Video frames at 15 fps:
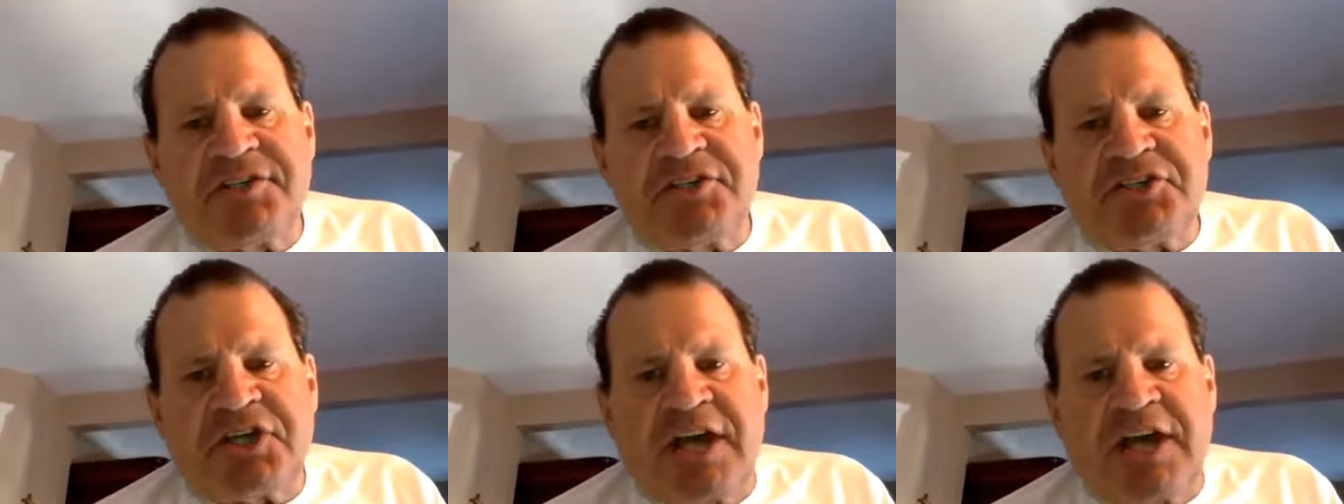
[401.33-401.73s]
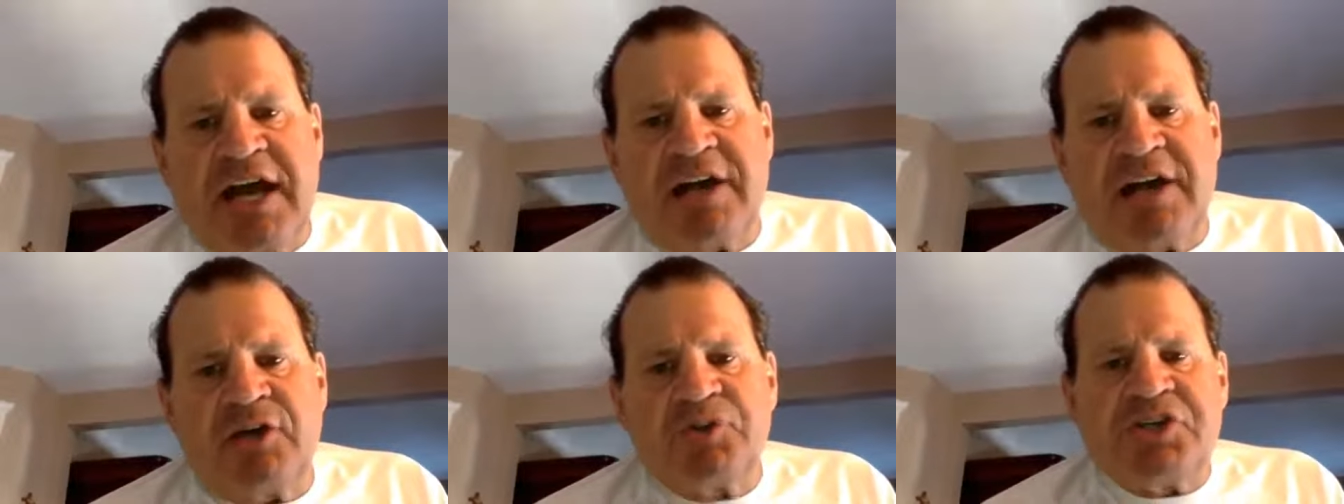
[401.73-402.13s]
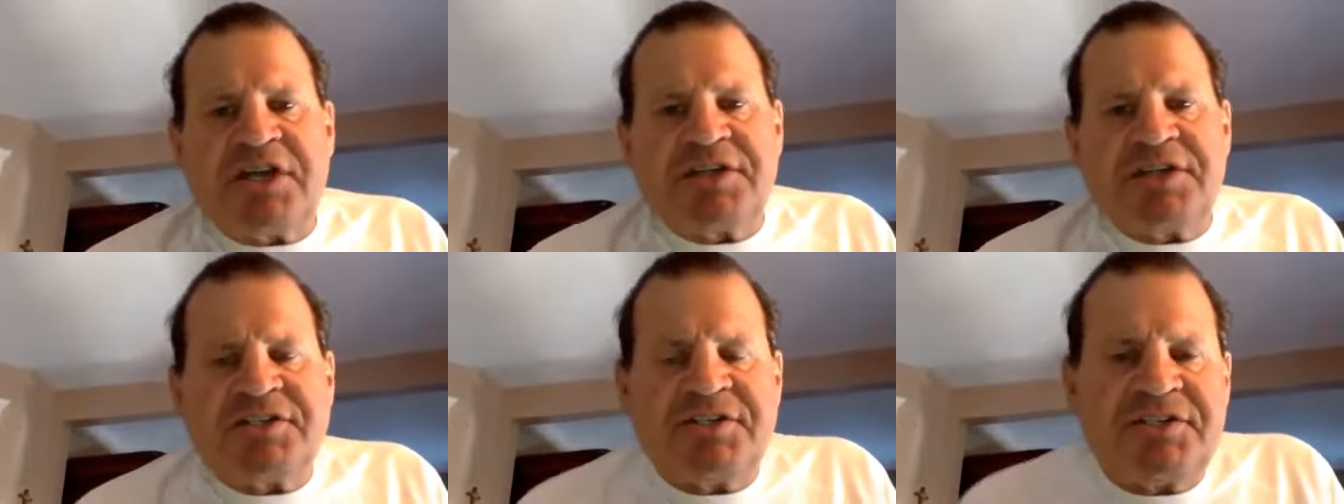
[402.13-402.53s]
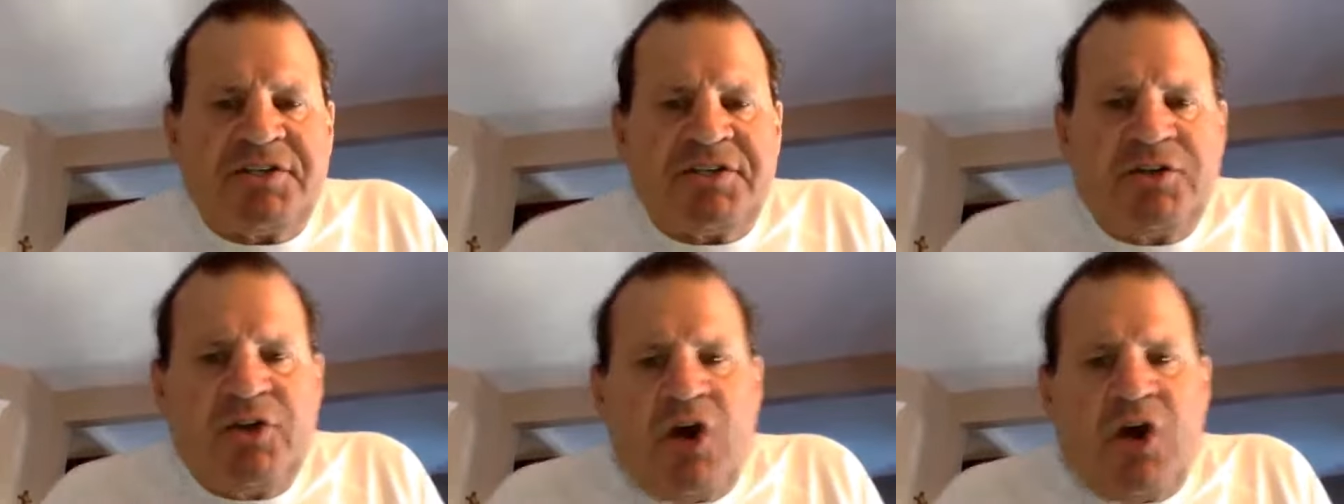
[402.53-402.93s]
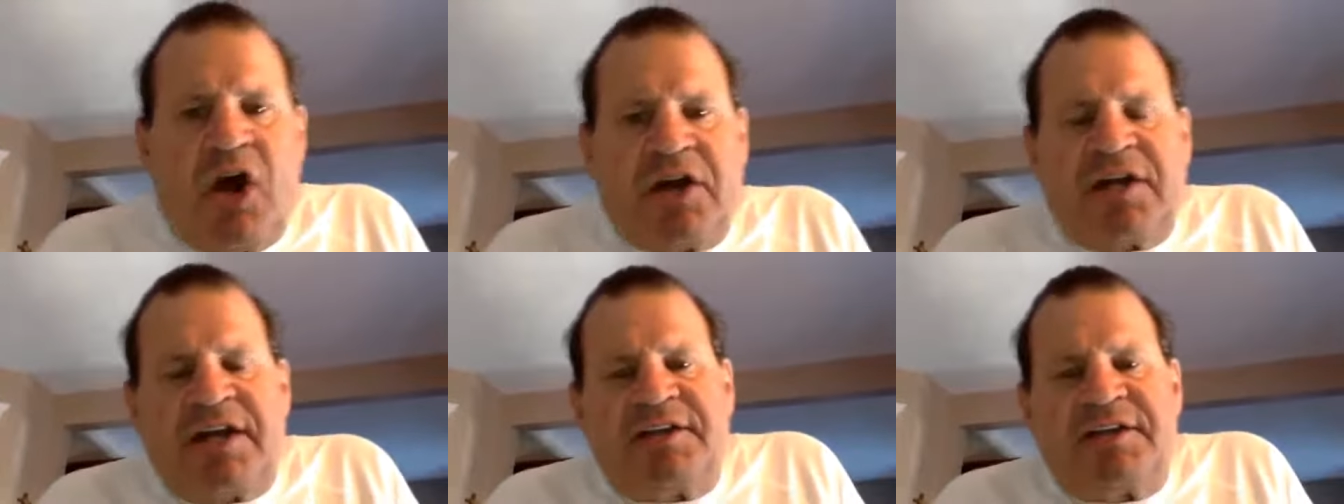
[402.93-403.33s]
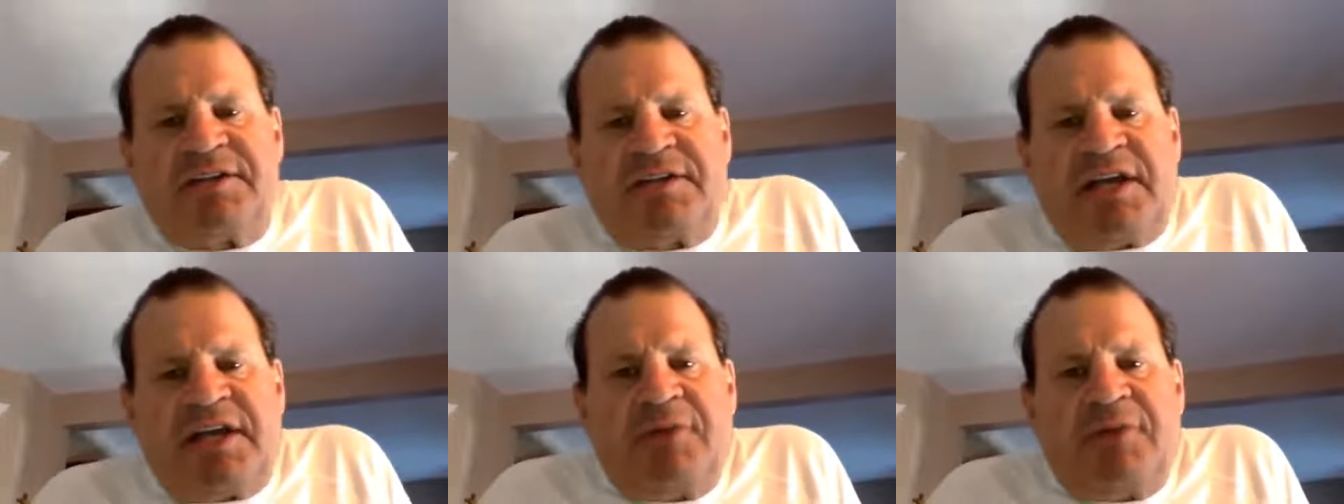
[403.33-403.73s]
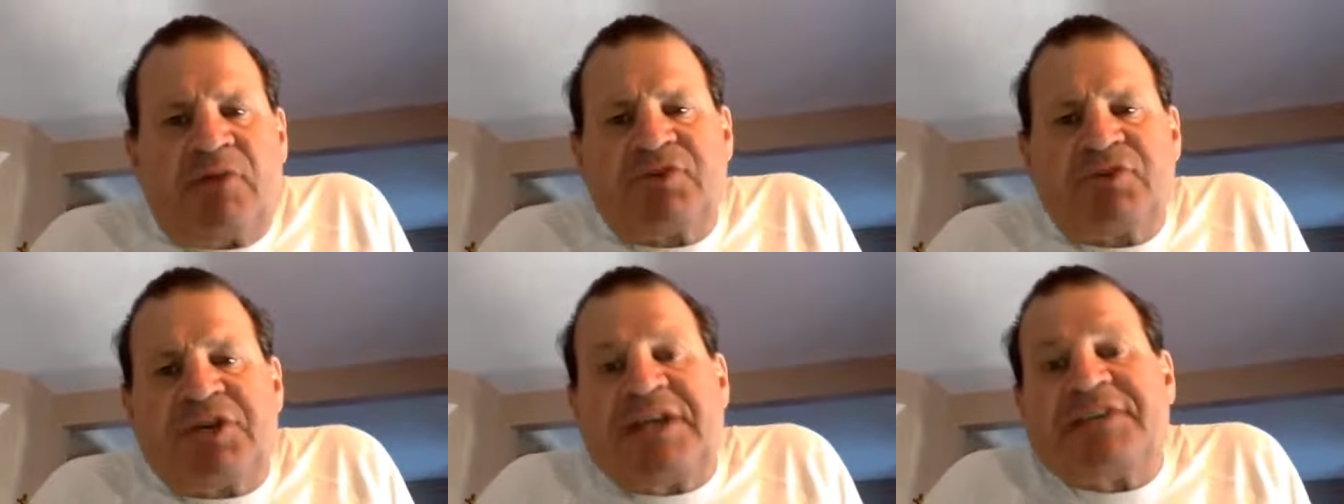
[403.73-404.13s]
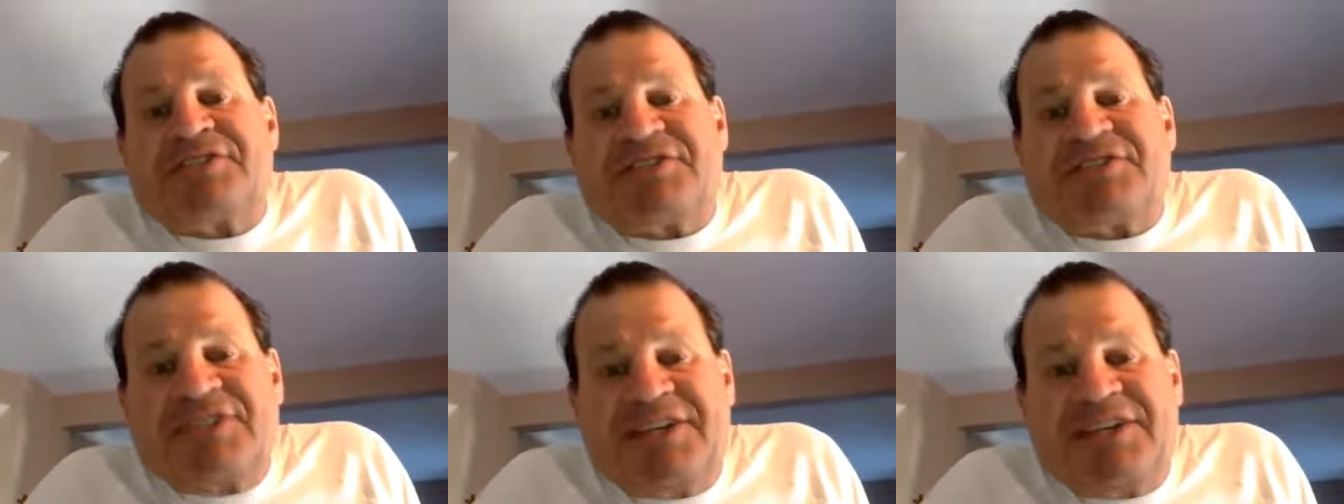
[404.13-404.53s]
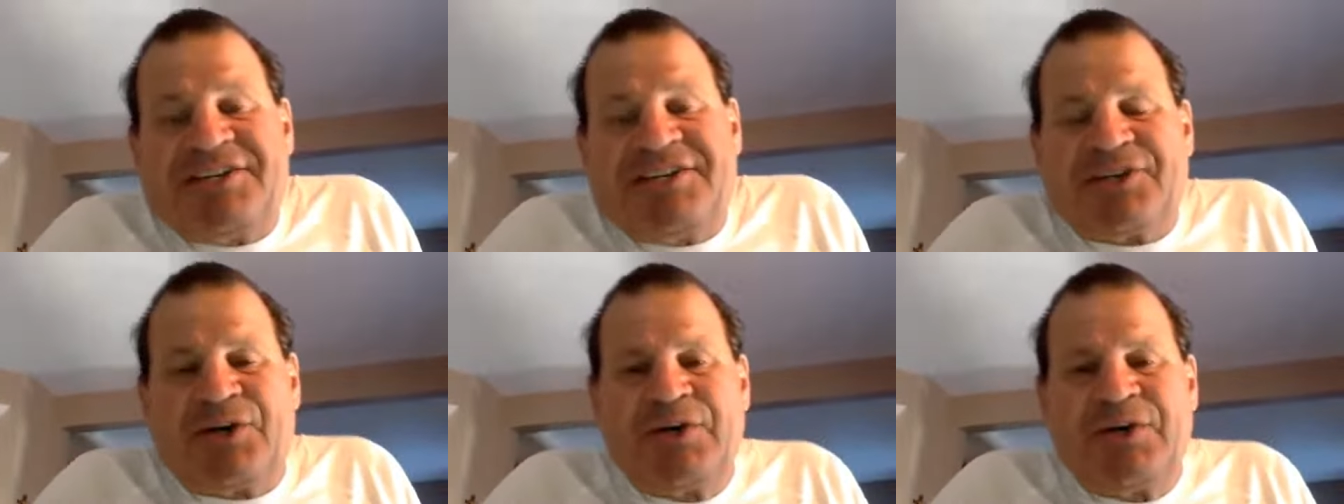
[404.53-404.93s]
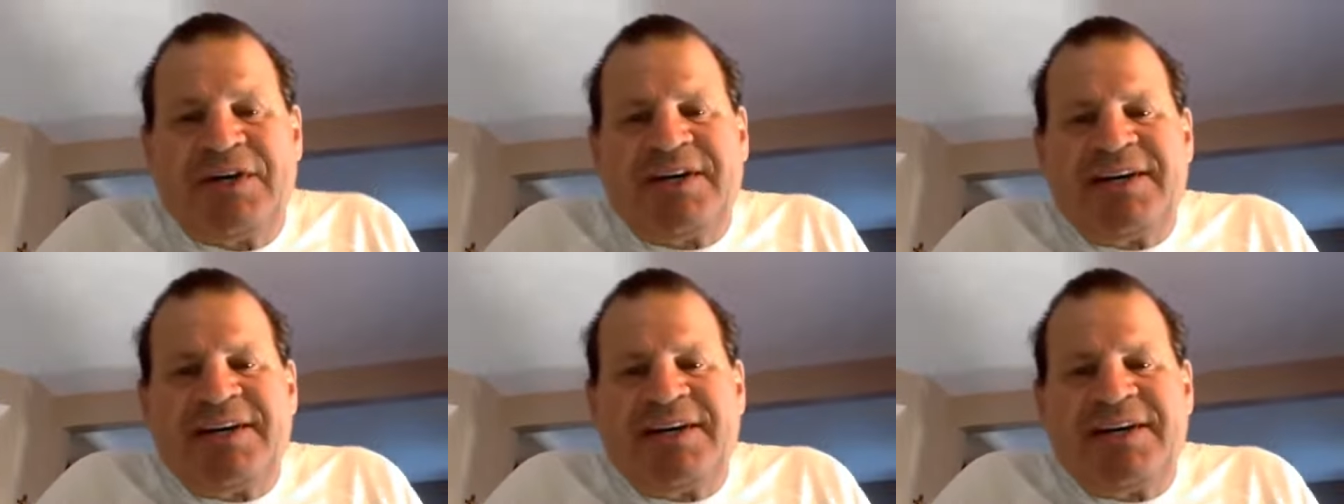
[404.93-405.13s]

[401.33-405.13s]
in Chicago, Janison's in New York, Kenny Morrow's in Kansas City. So